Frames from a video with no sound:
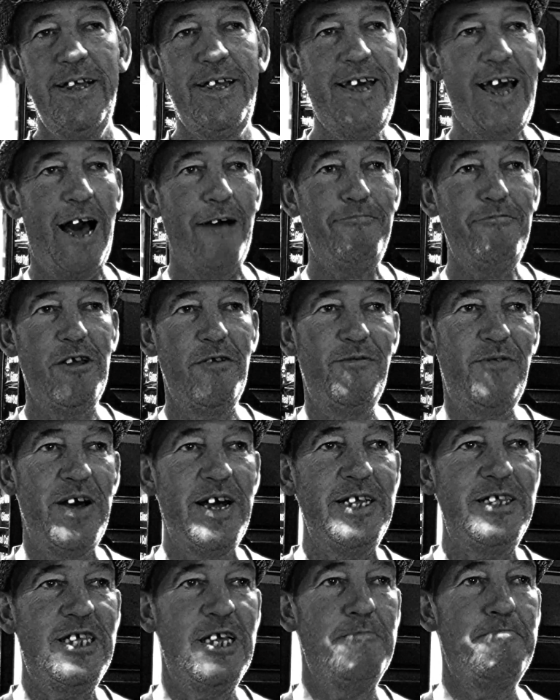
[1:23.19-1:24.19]

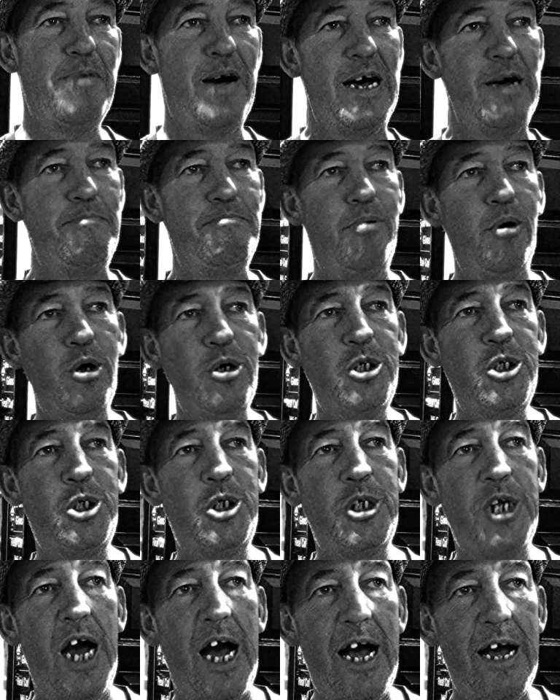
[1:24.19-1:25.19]
captivated by
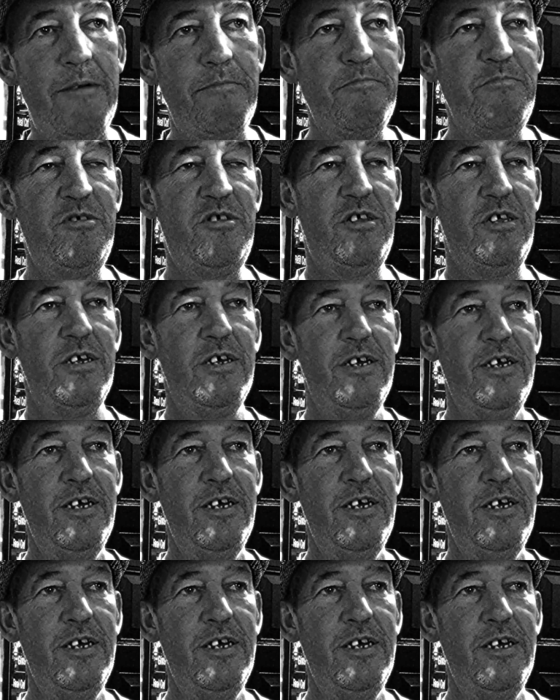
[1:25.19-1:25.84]
books' charms